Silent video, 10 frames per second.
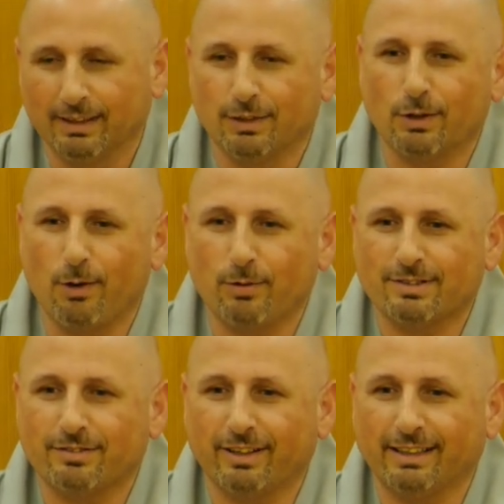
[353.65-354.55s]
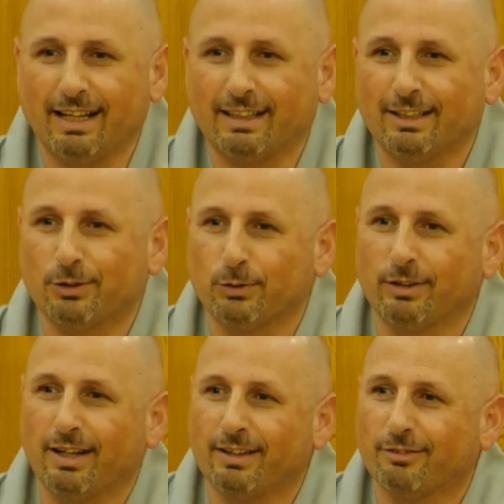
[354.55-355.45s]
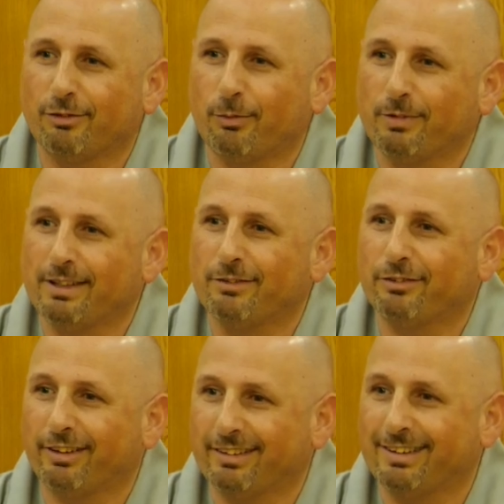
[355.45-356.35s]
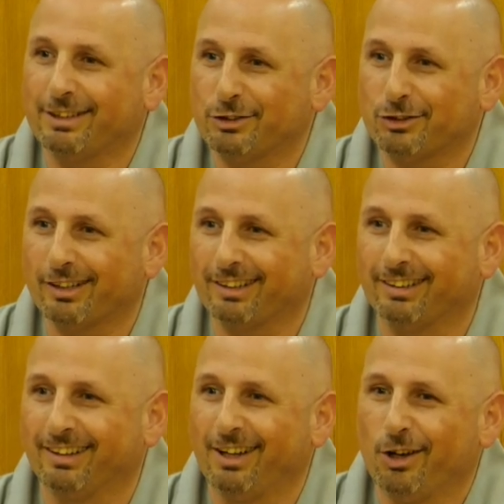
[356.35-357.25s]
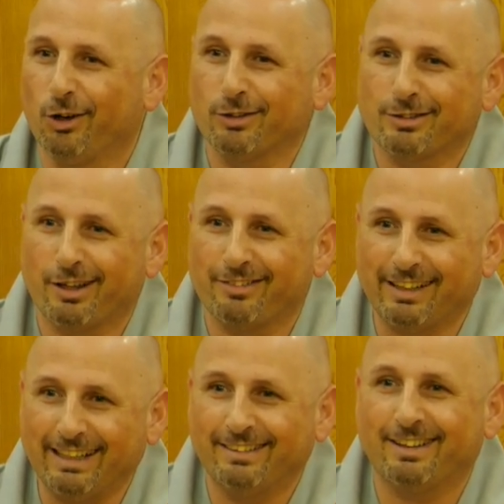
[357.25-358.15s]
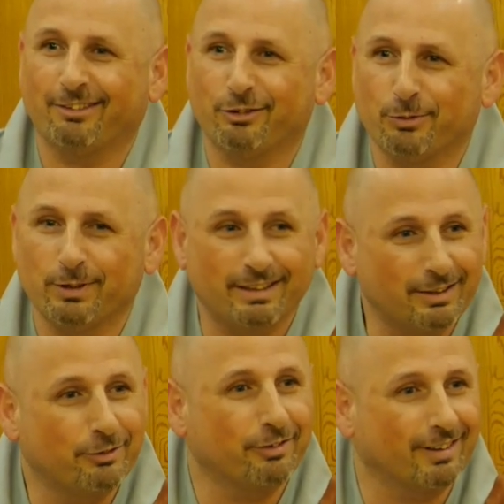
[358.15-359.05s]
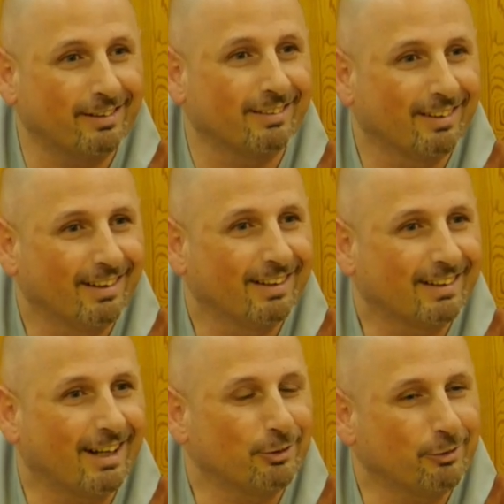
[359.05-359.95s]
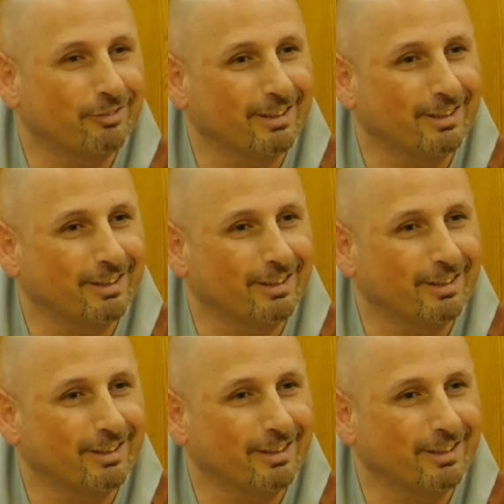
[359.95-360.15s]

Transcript: So I was very lucky to learn from different teacher. Also have interview with different kind of